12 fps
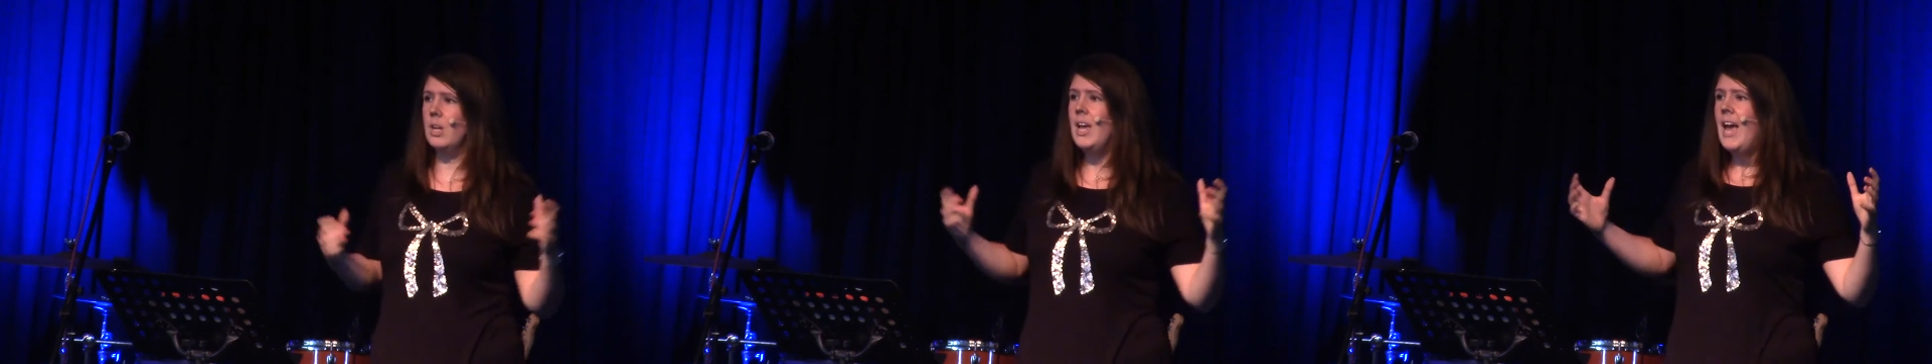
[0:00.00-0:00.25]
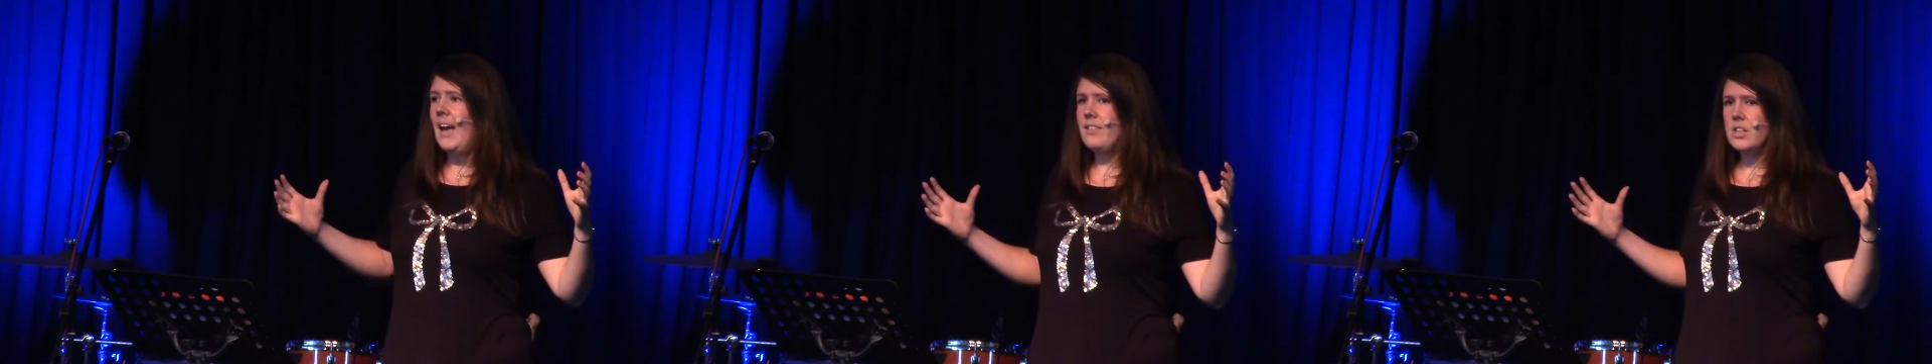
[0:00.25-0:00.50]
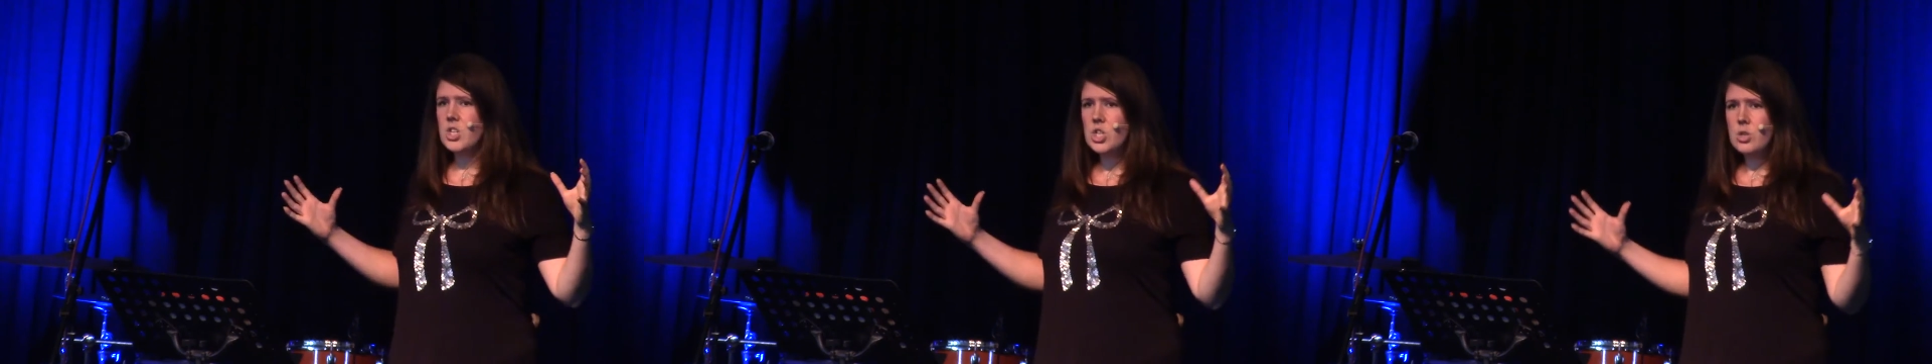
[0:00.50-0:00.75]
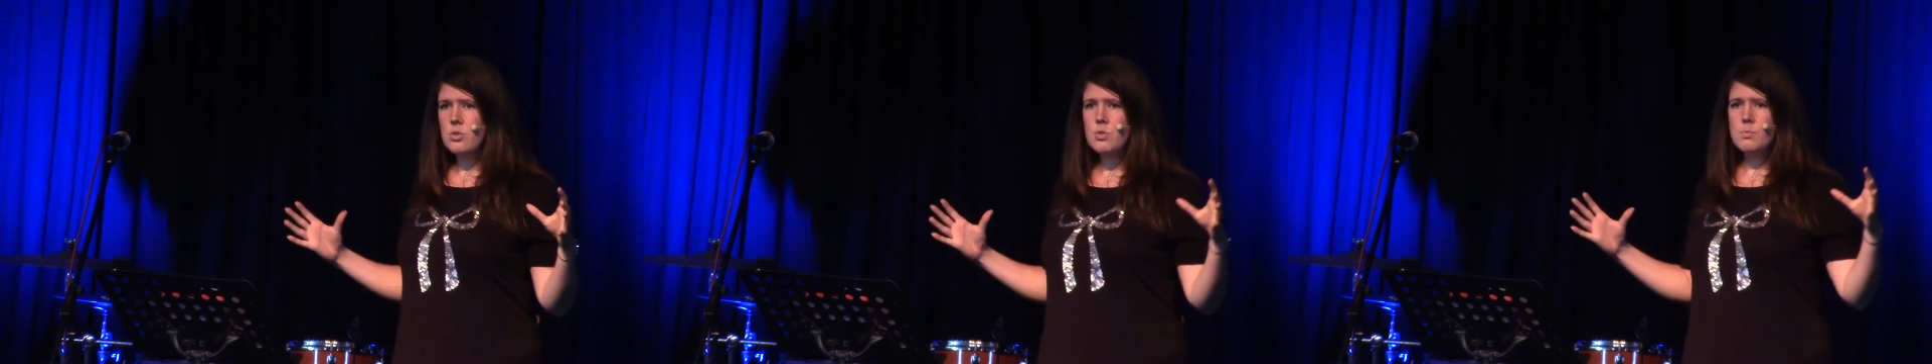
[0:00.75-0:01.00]
on, and the
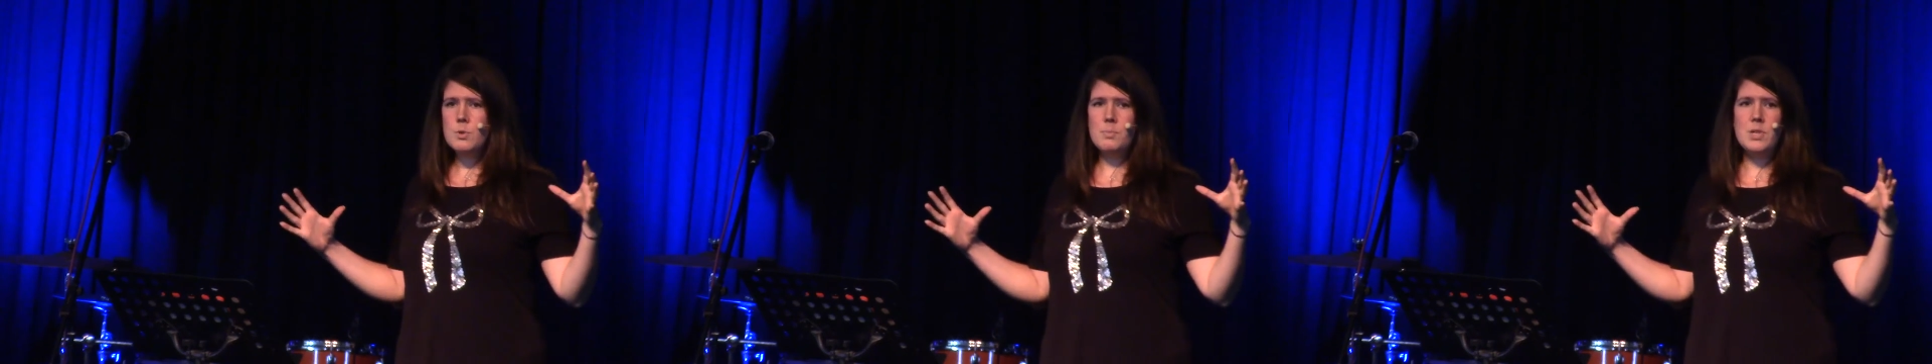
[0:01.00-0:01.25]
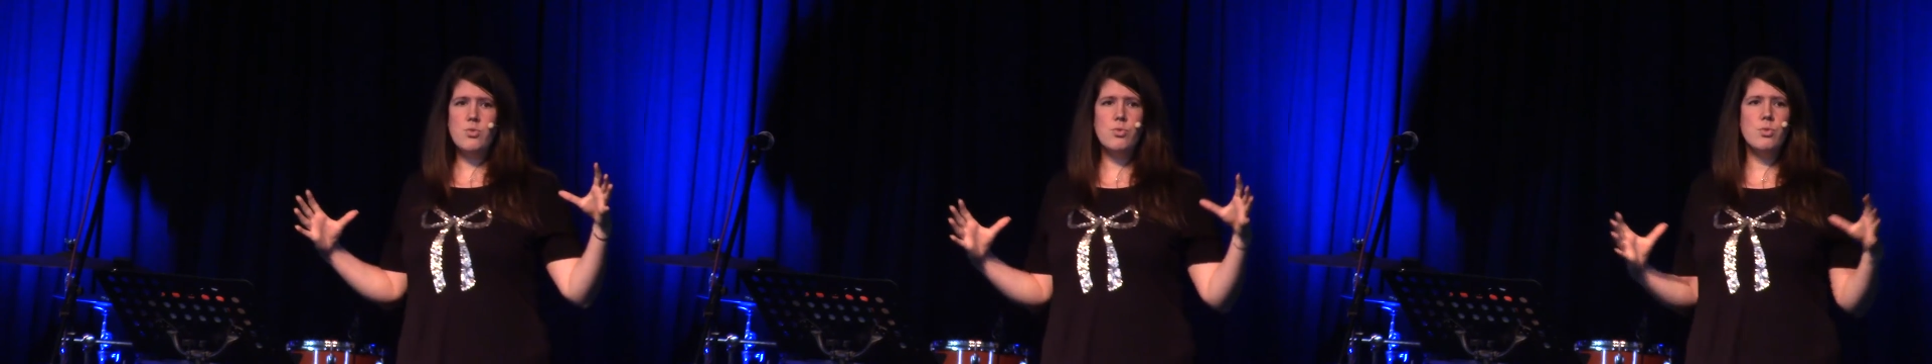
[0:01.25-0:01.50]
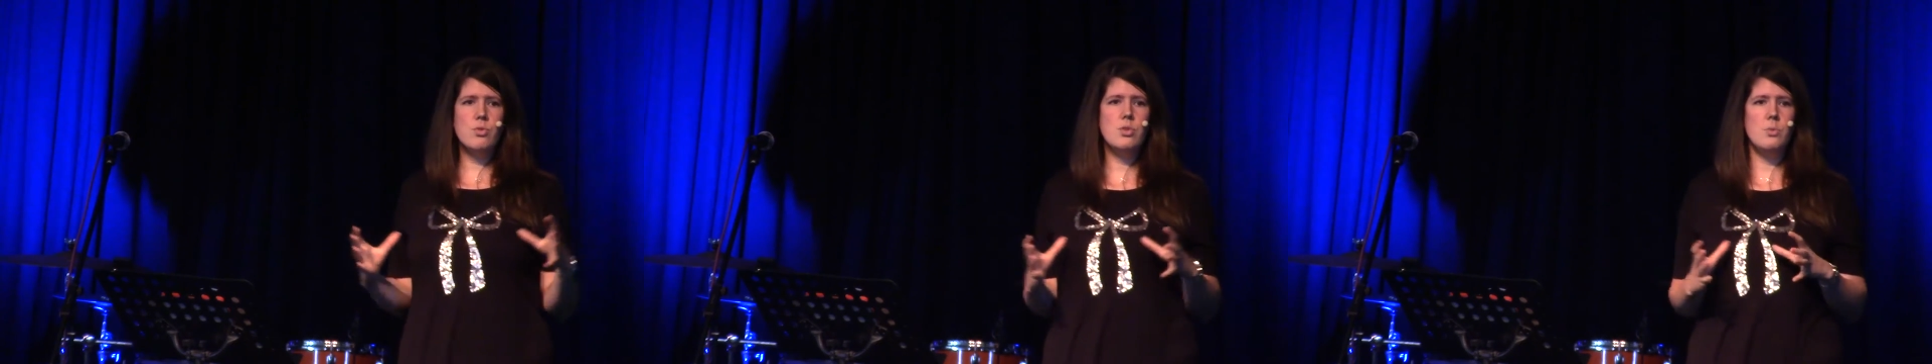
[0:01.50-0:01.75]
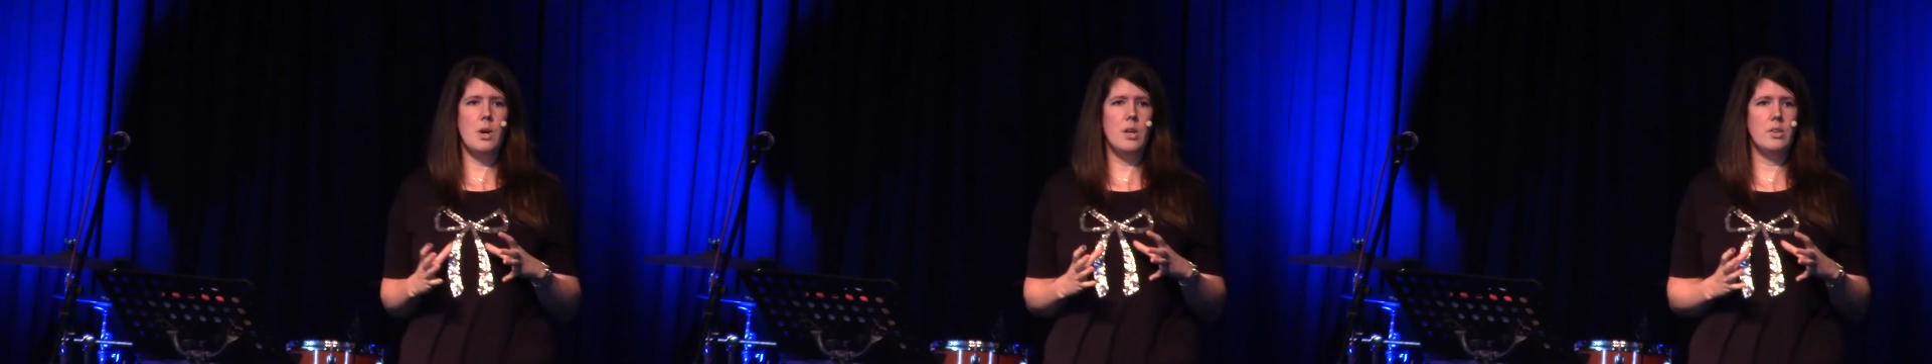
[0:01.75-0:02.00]
children would be drawn
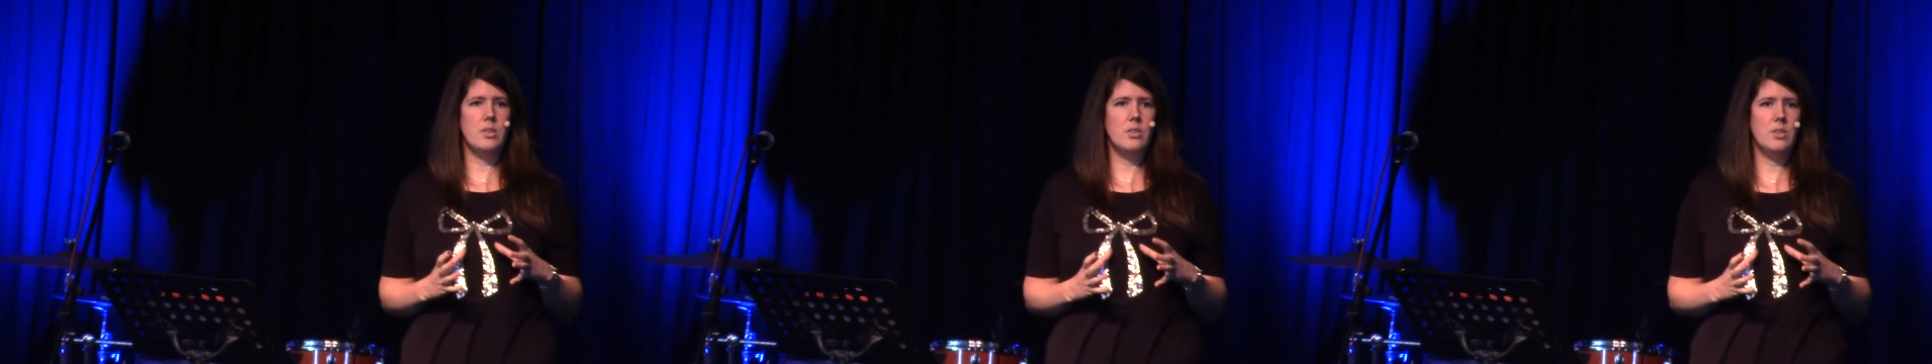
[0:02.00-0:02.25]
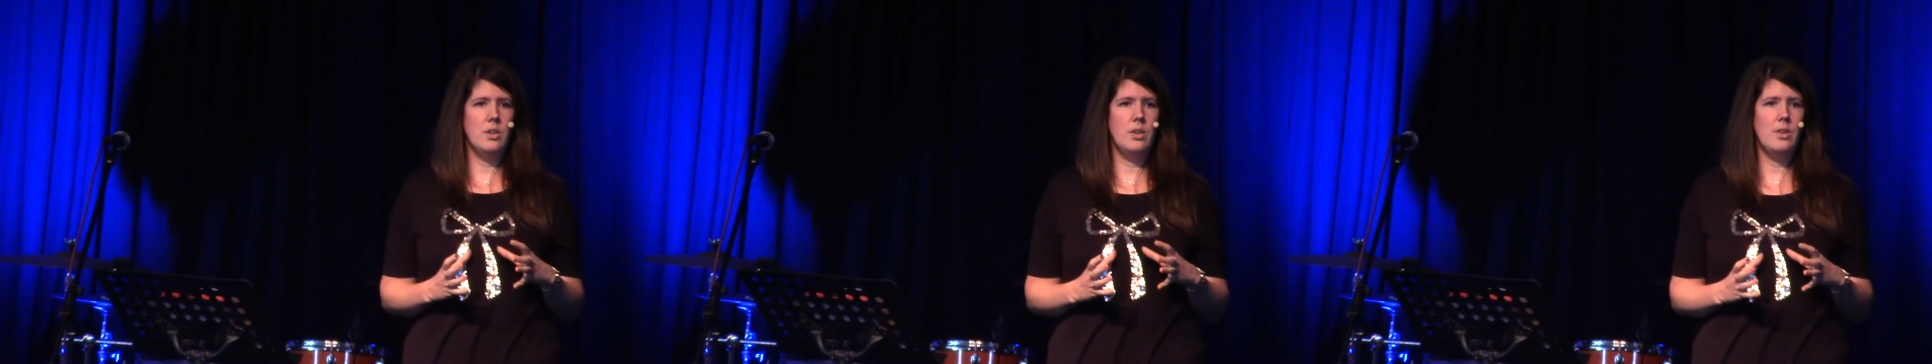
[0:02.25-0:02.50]
to us.